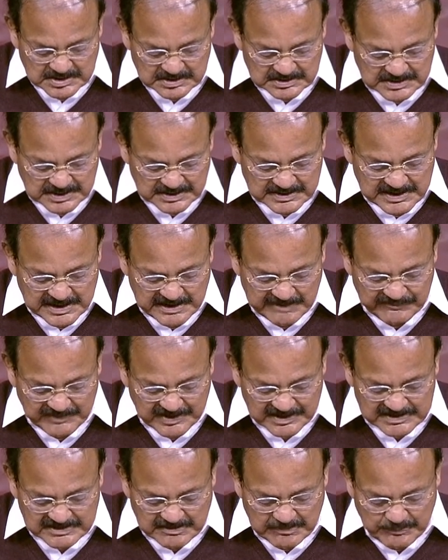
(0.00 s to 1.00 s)
that the
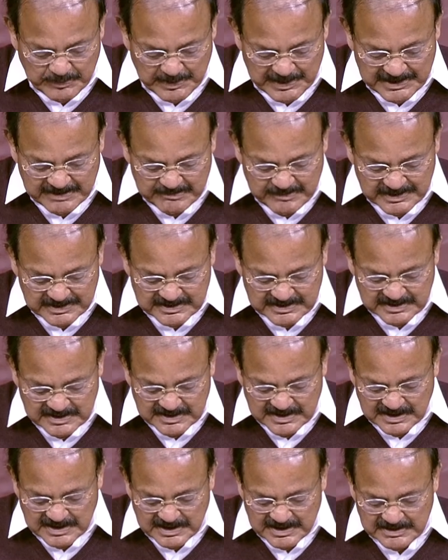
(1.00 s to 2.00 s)
effect of pandemic
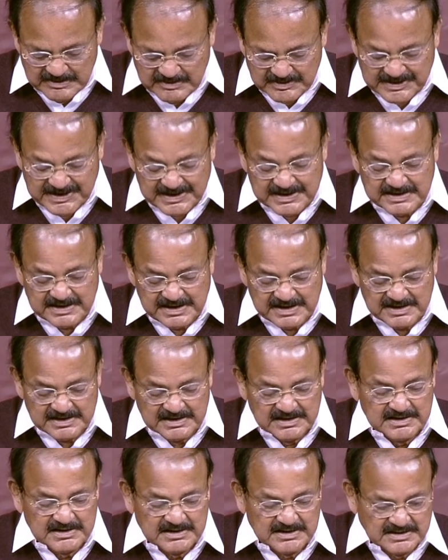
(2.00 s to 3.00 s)
on our country
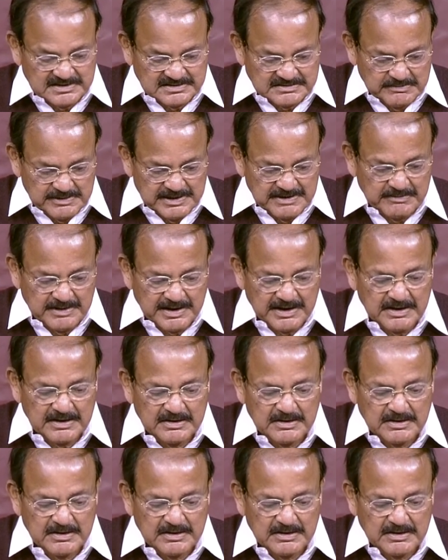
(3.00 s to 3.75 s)
is minimal.